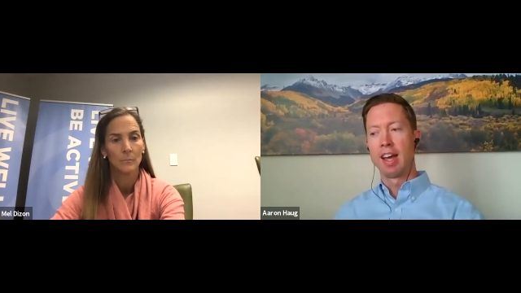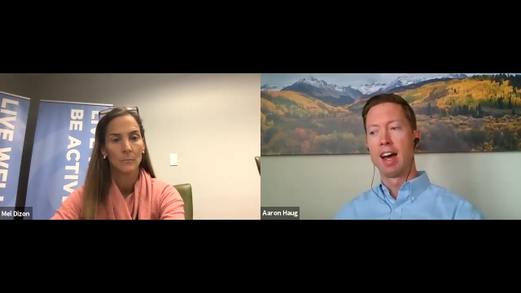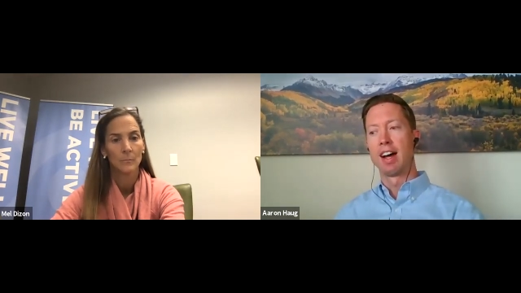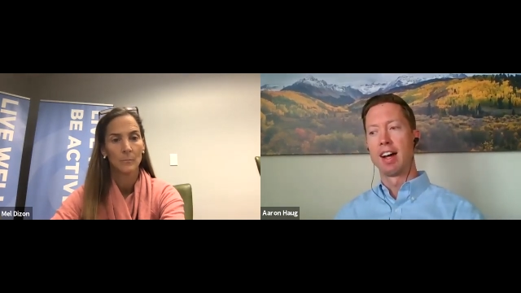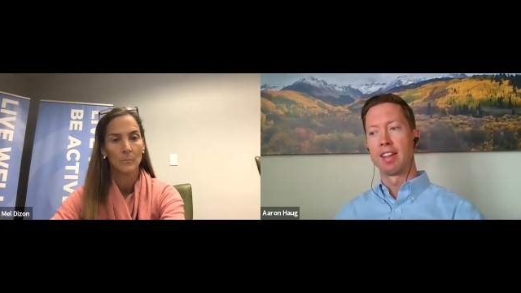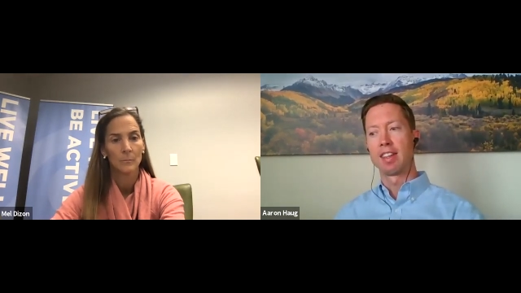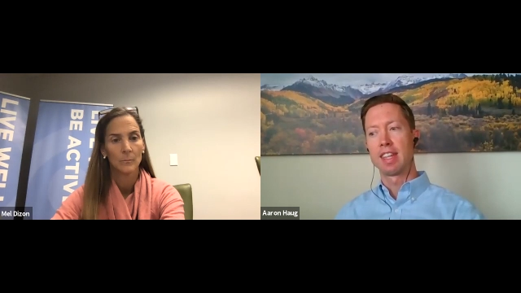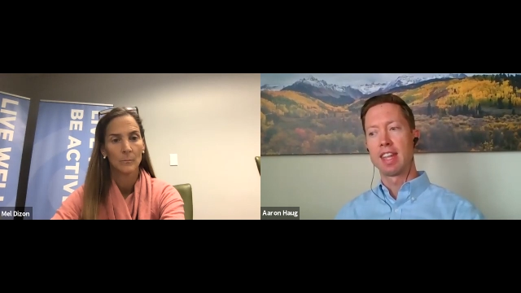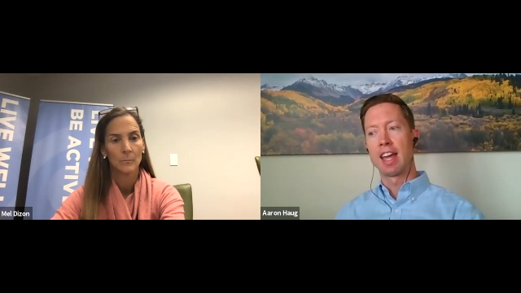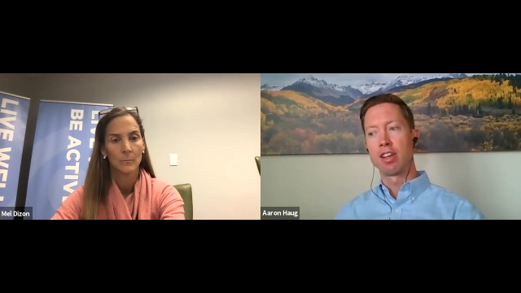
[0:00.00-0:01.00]
Speaker 1: Uh,
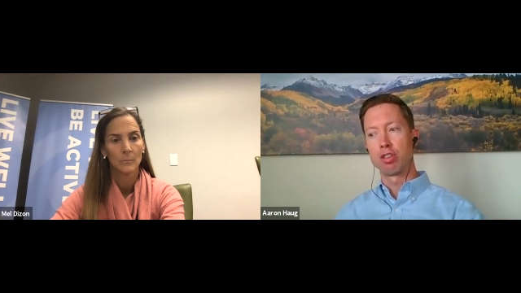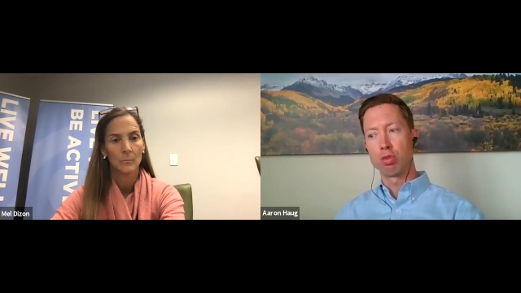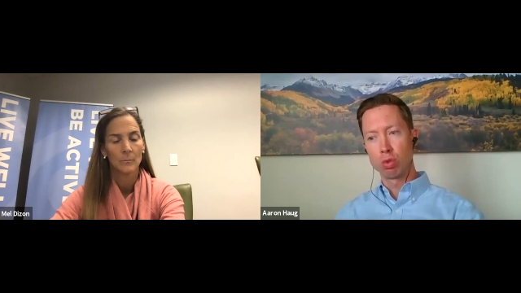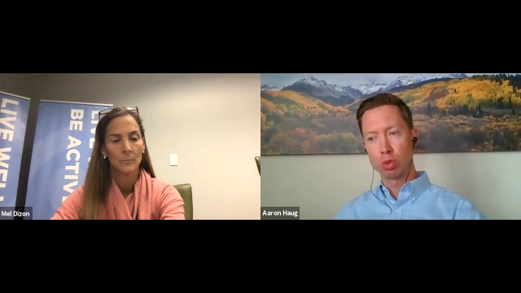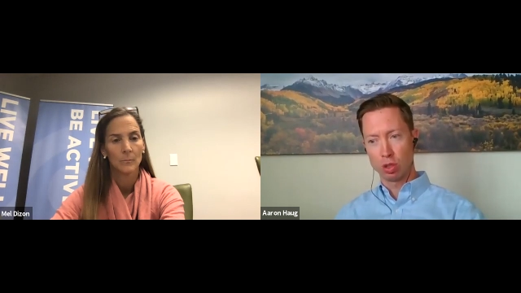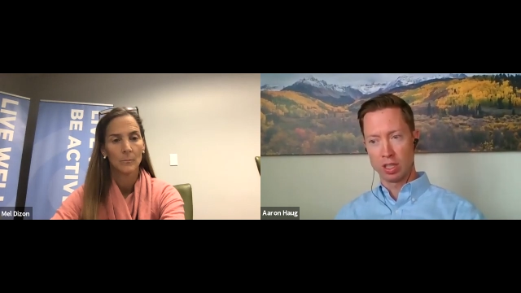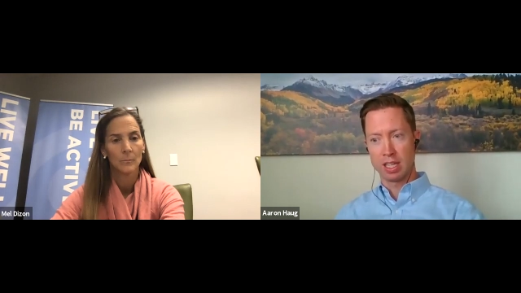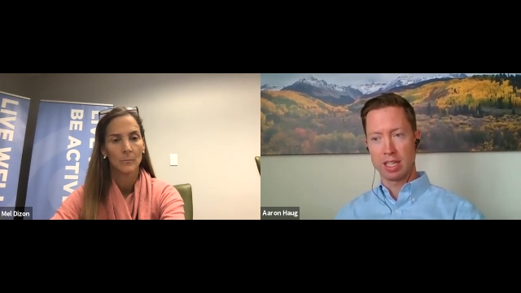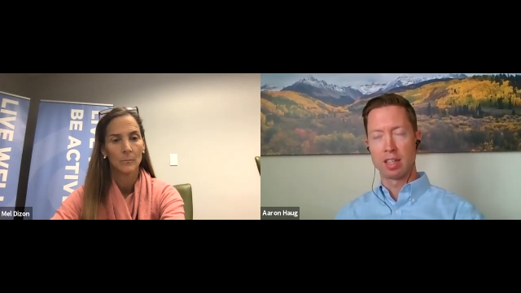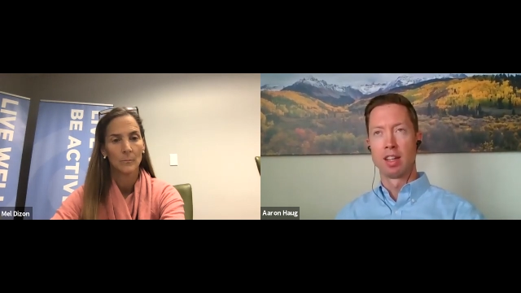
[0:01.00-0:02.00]
and
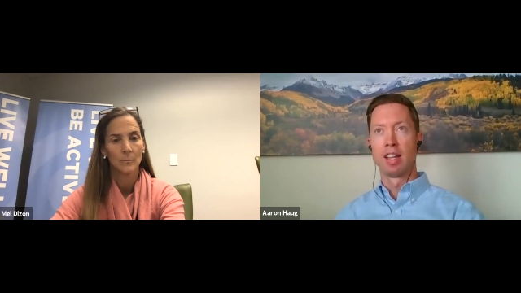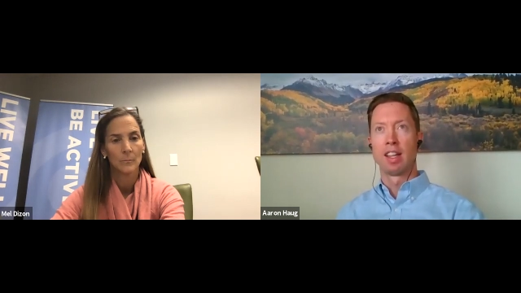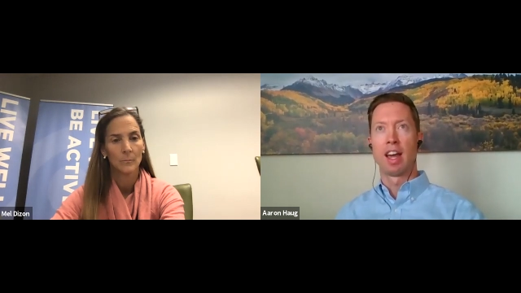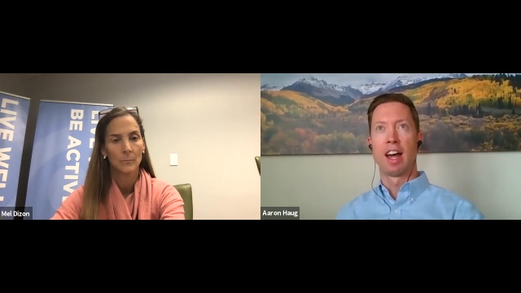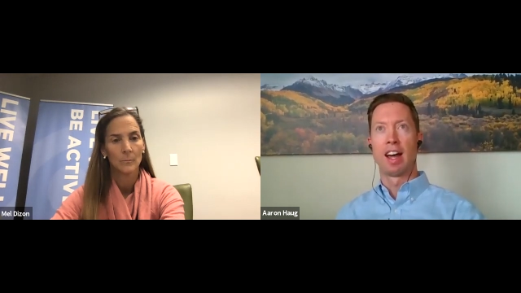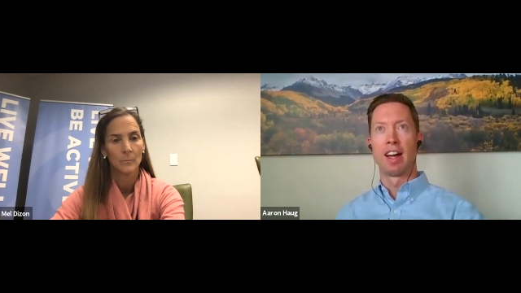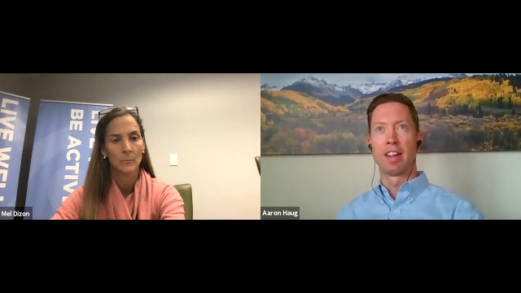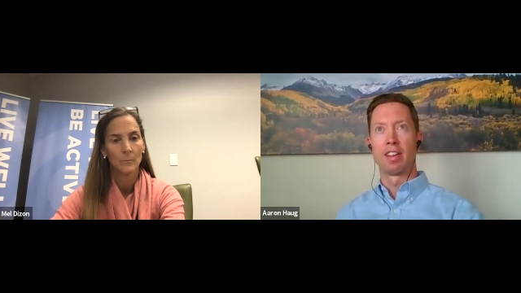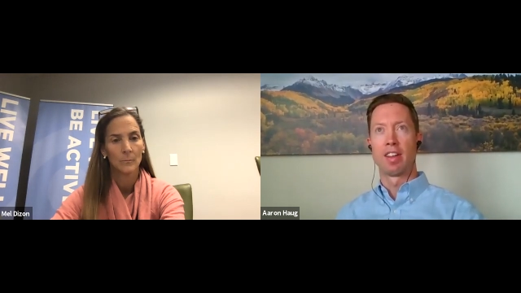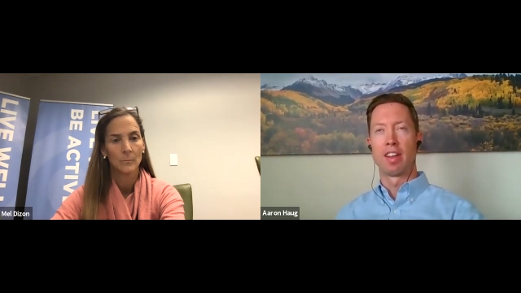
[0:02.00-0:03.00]
usually,
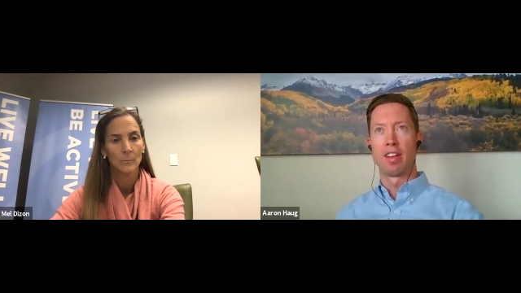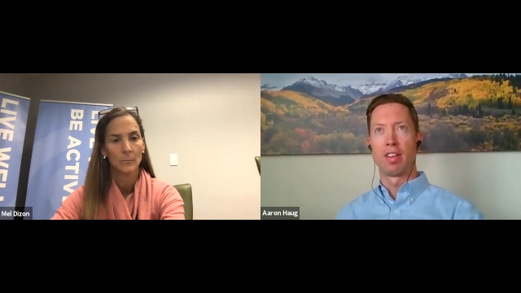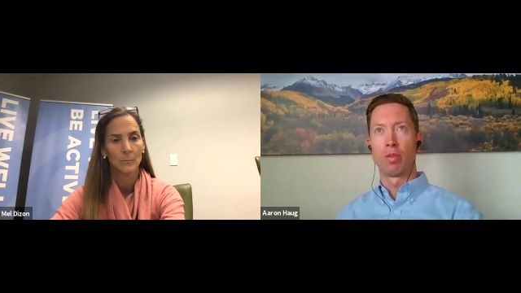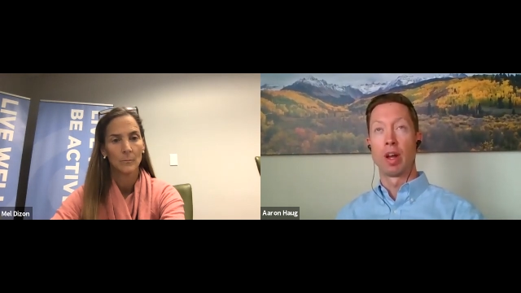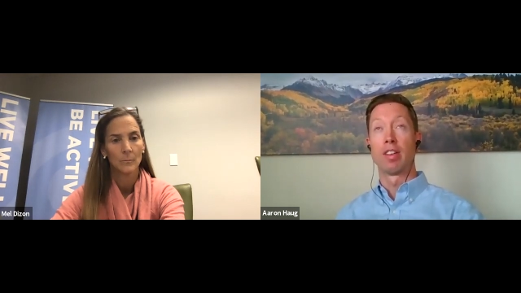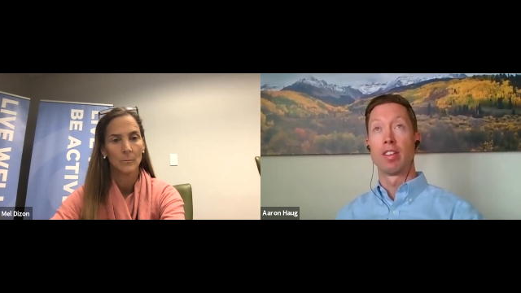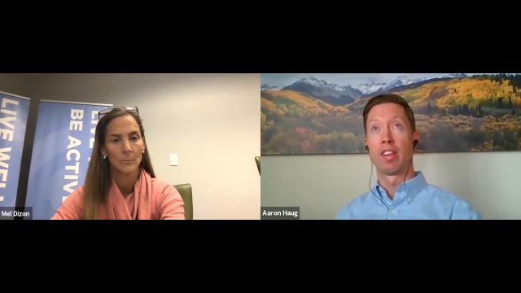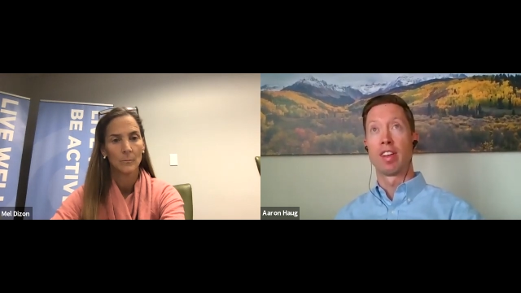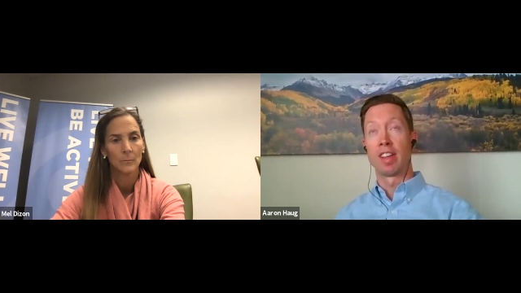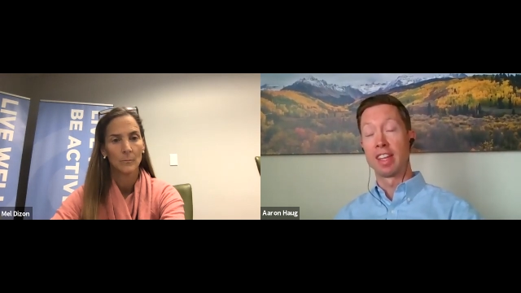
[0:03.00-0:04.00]
uh, well,
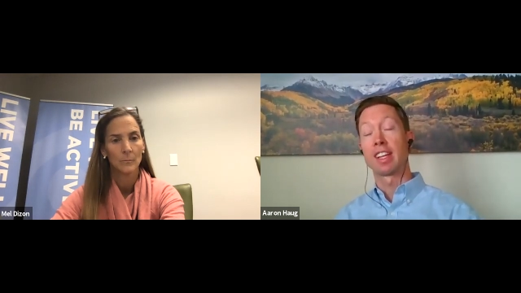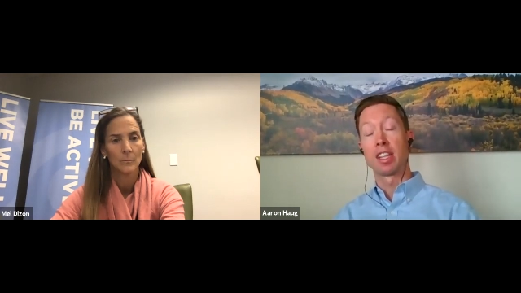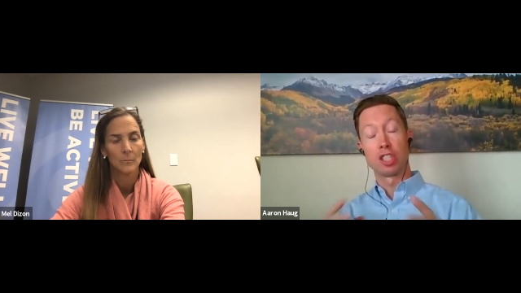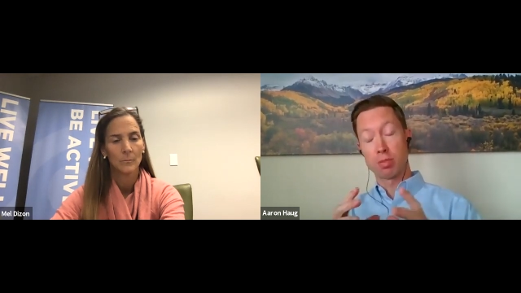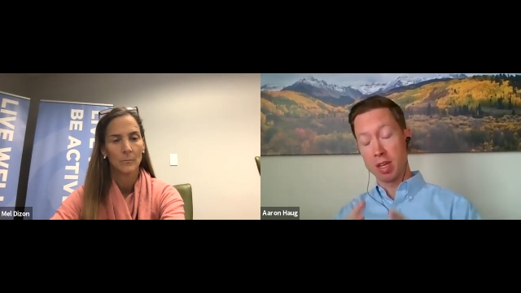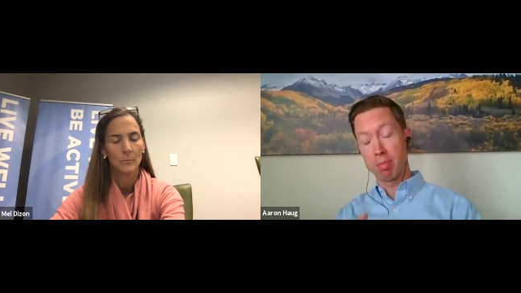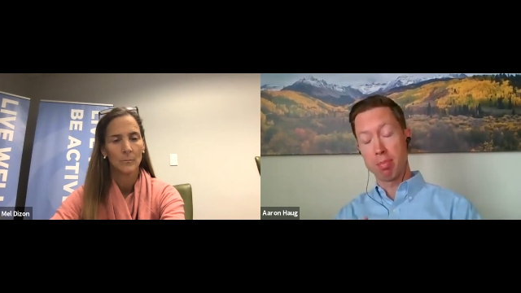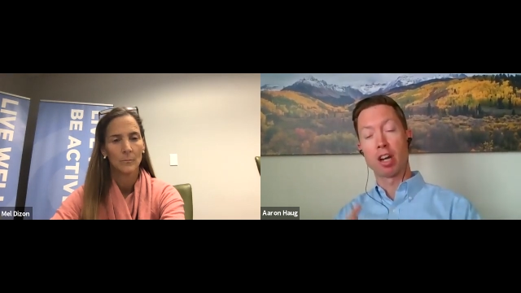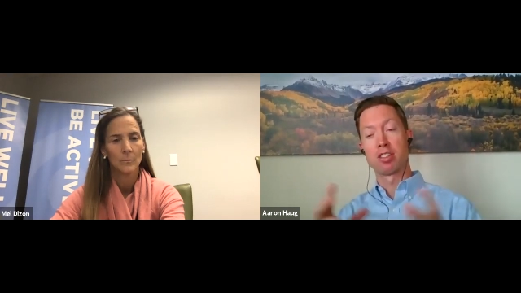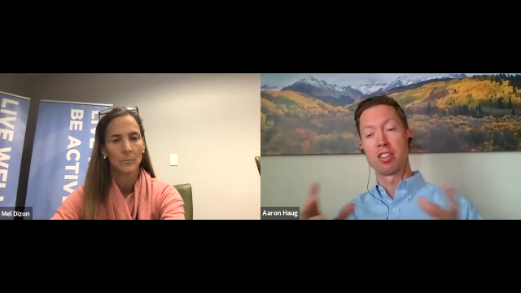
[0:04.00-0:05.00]
uh, it can just be a
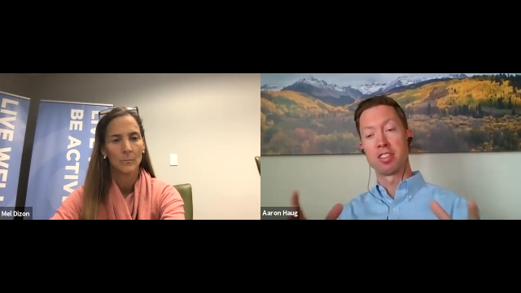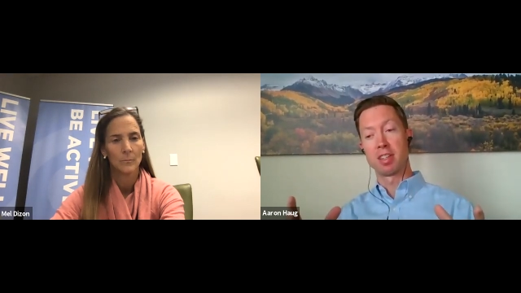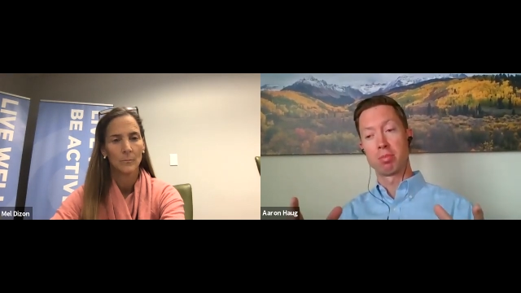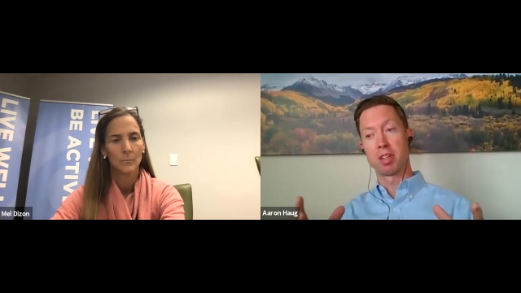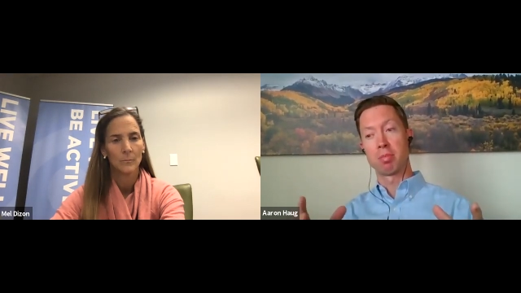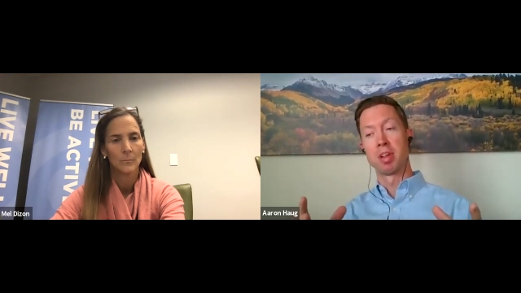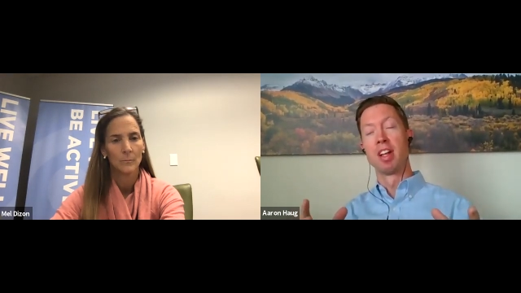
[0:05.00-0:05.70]
Parkinson's symptom.